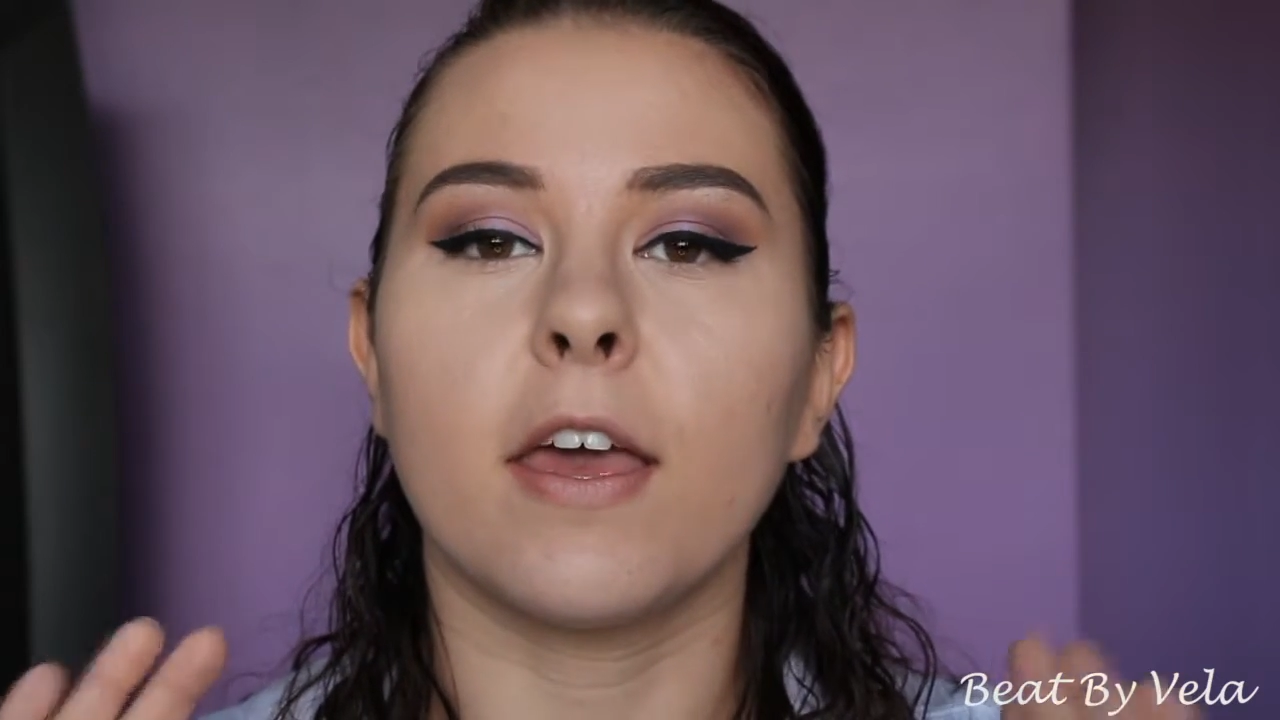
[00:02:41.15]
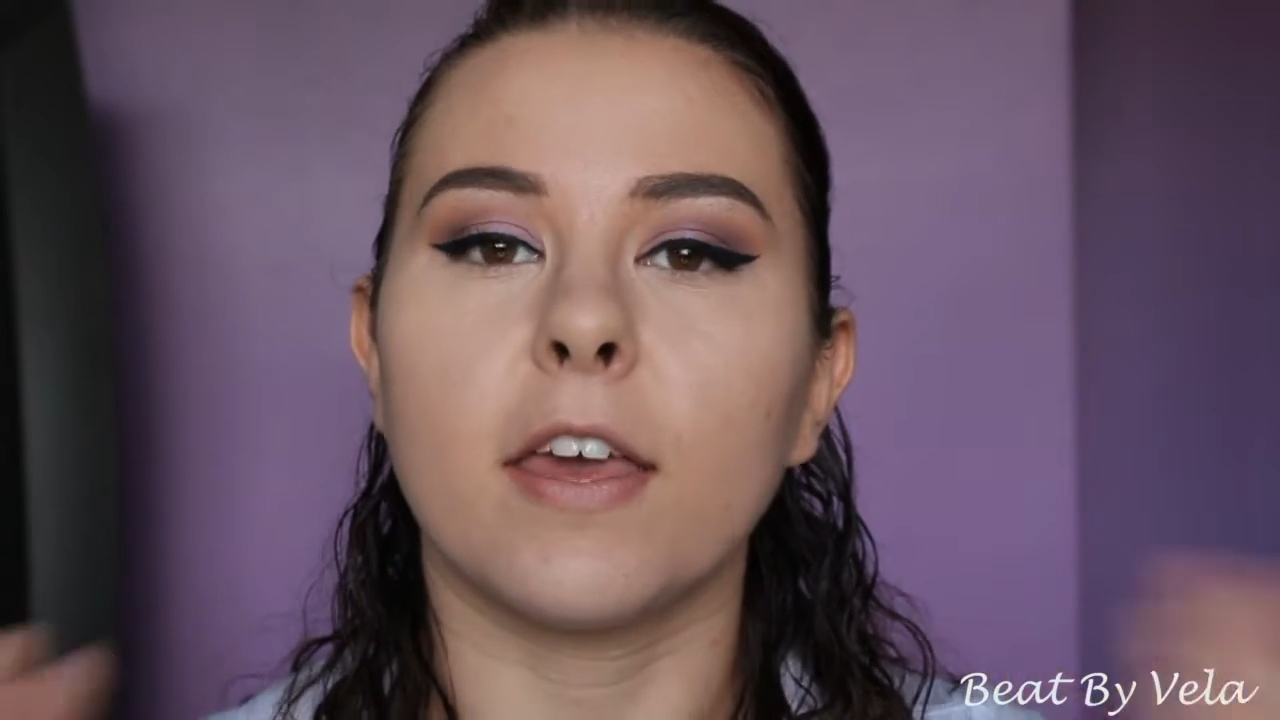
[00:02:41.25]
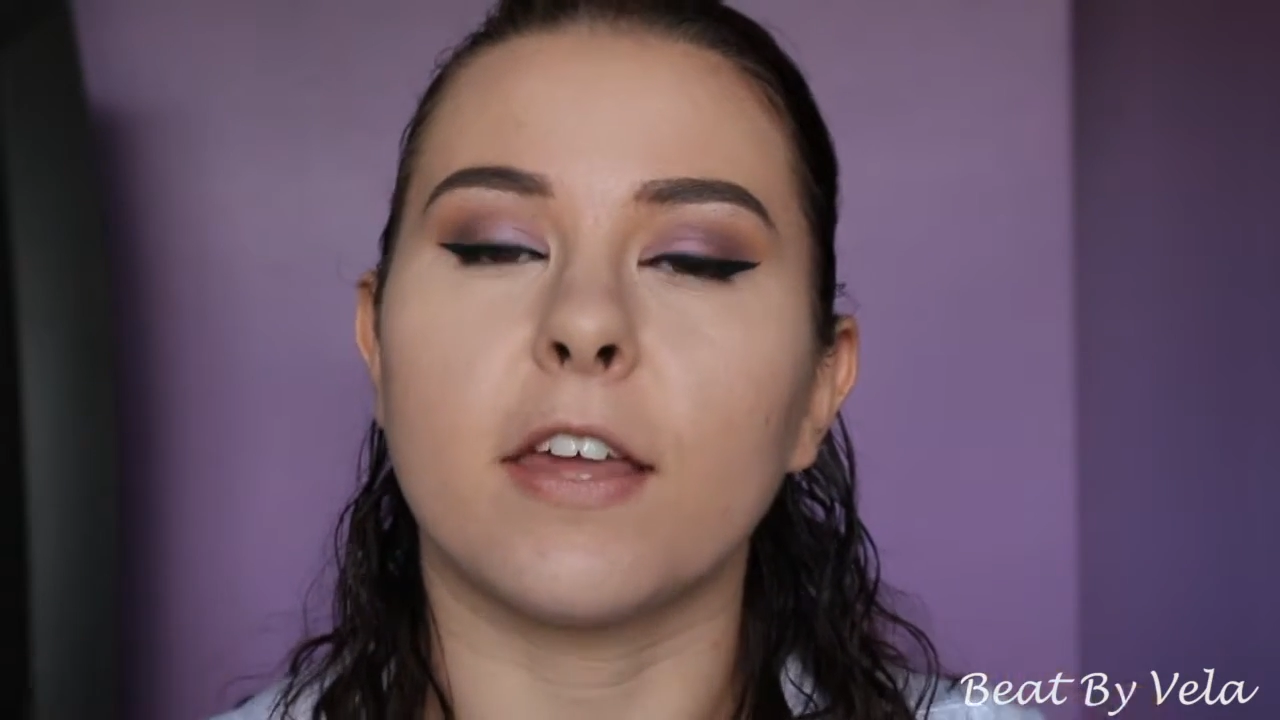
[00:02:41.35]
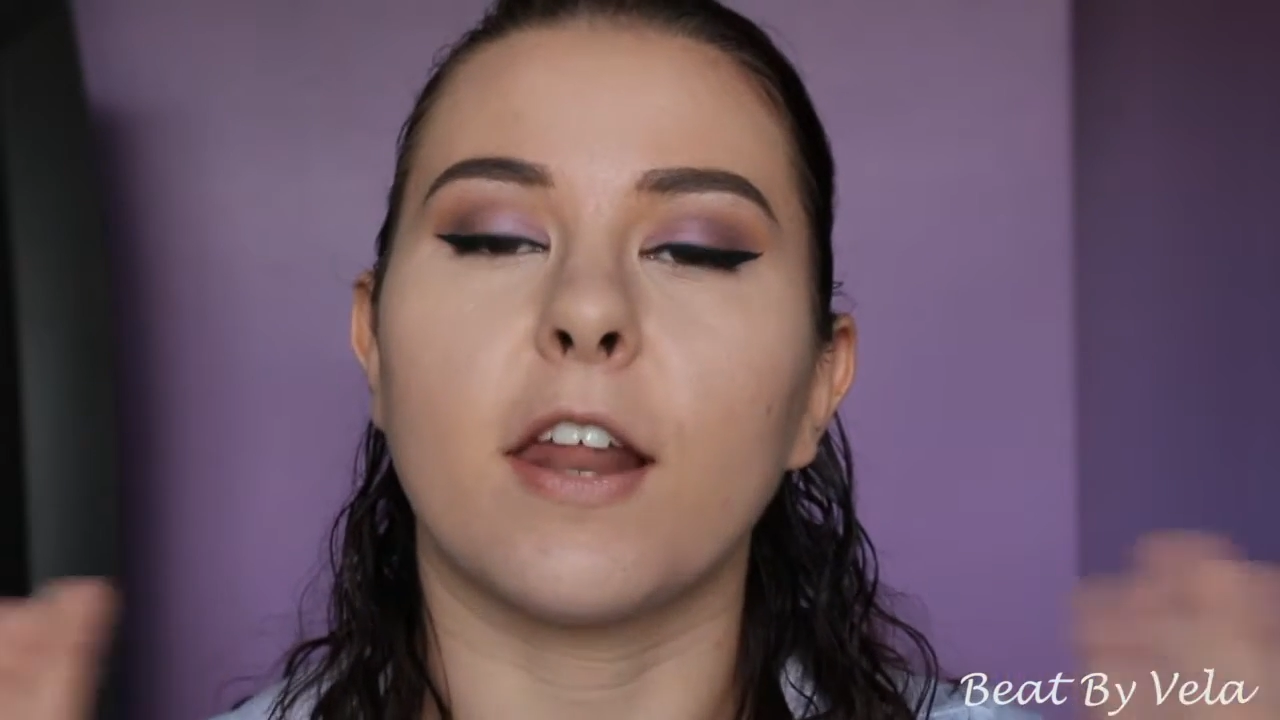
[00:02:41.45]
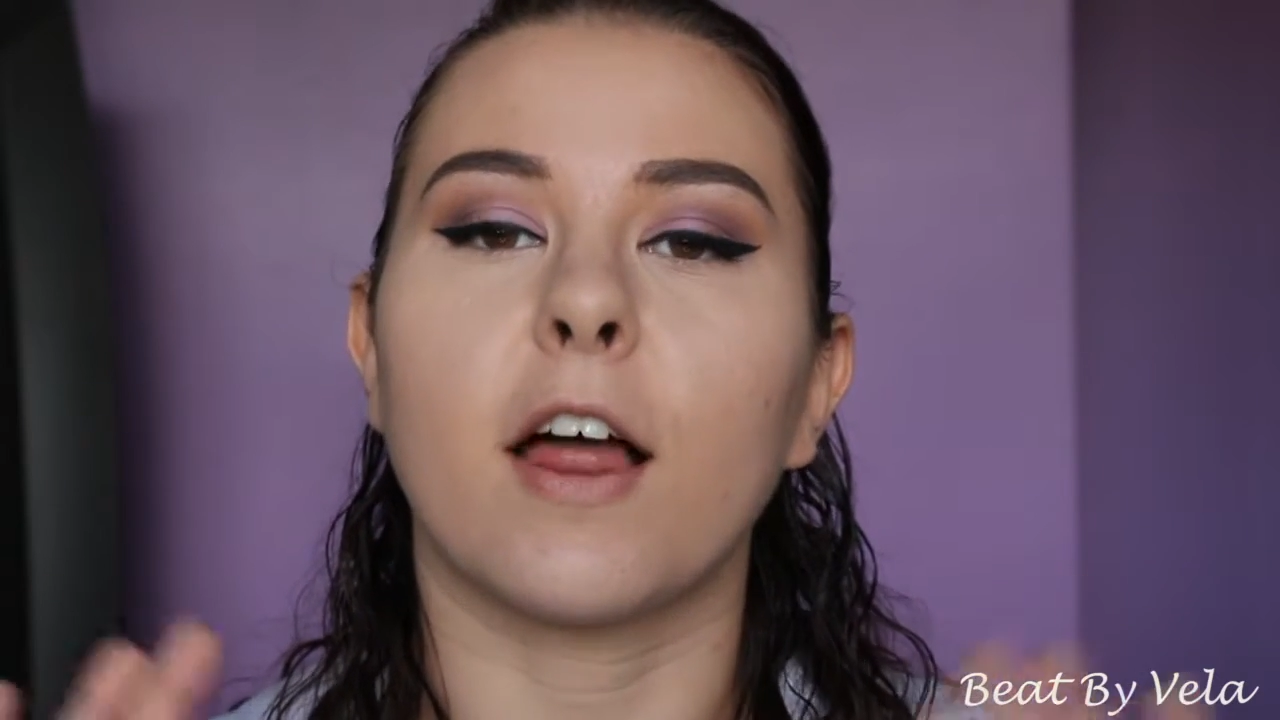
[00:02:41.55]

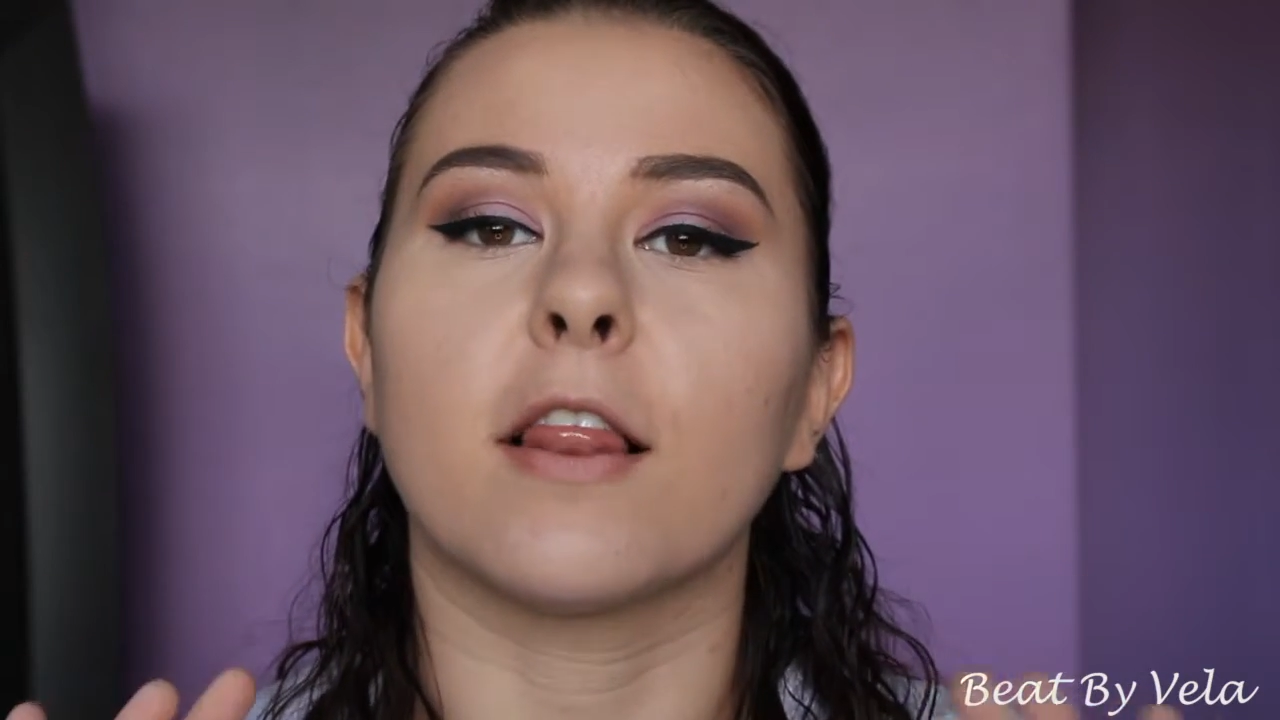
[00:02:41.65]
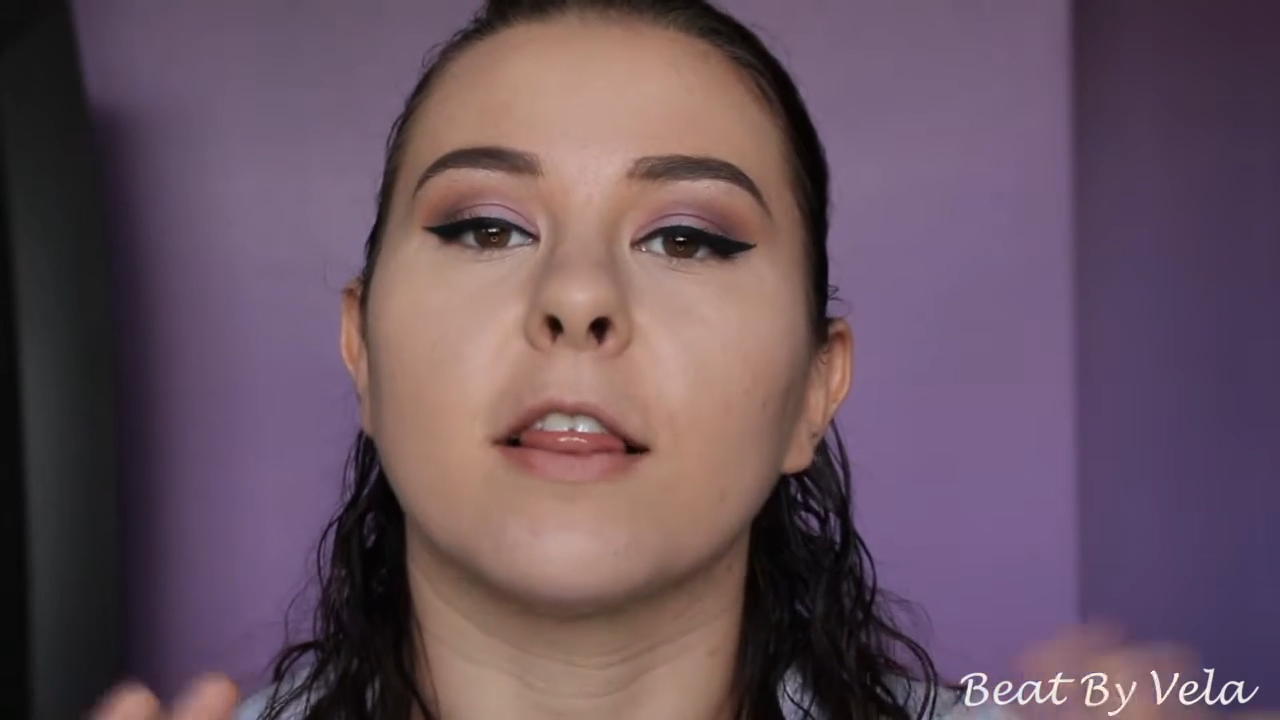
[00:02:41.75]
in